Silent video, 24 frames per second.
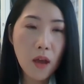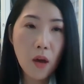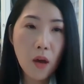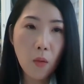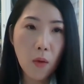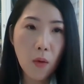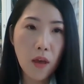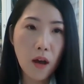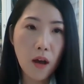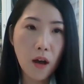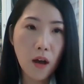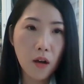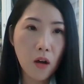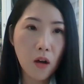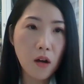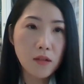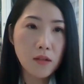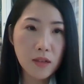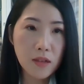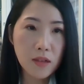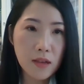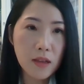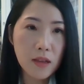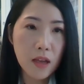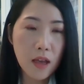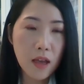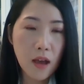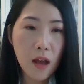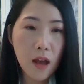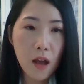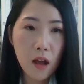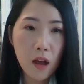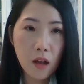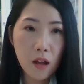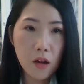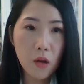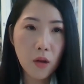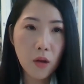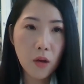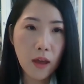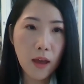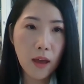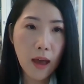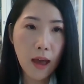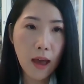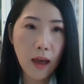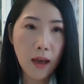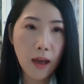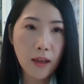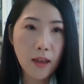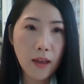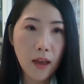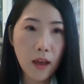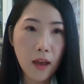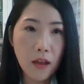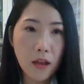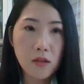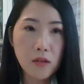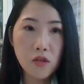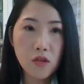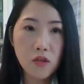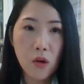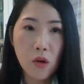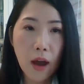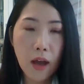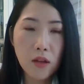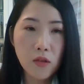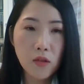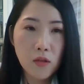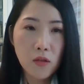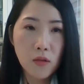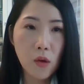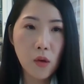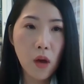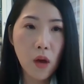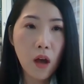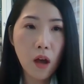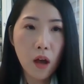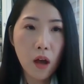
we are constantly looking at and trying to